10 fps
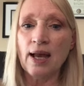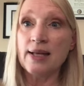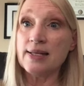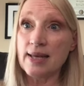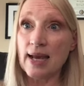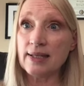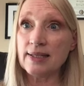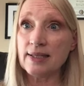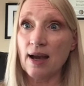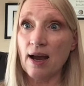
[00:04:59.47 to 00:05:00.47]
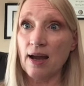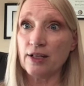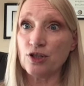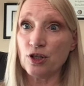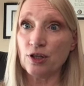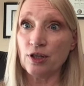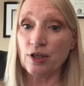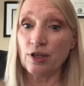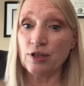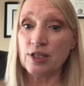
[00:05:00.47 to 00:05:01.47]
Next, I took
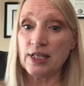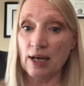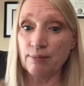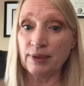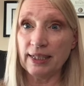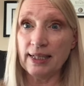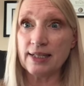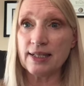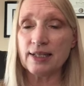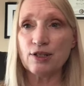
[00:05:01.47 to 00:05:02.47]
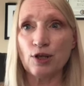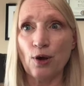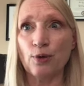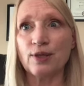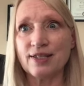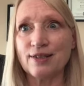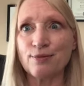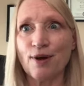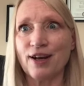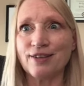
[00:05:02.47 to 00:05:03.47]
the template, so this is
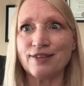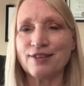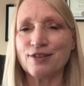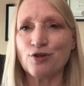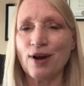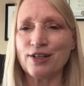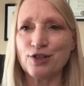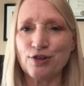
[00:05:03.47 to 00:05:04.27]
where I tried 2